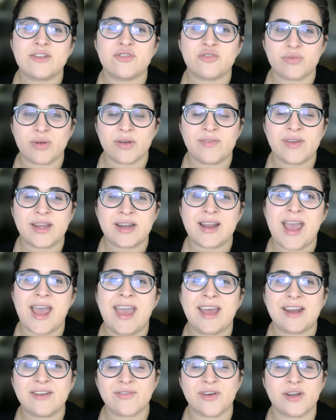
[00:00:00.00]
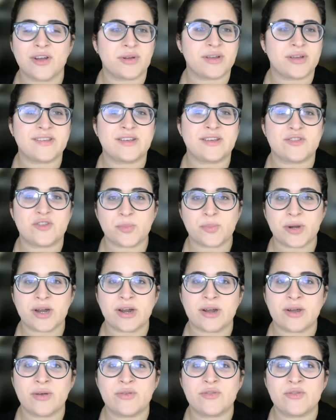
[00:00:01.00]
driven and fundraising
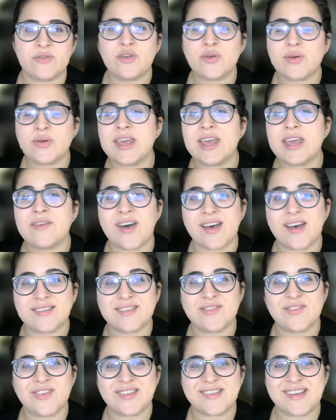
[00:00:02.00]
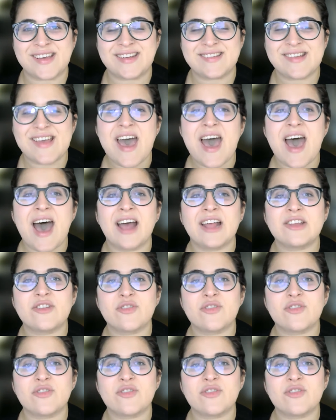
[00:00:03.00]
superheroes, you can give us a visit at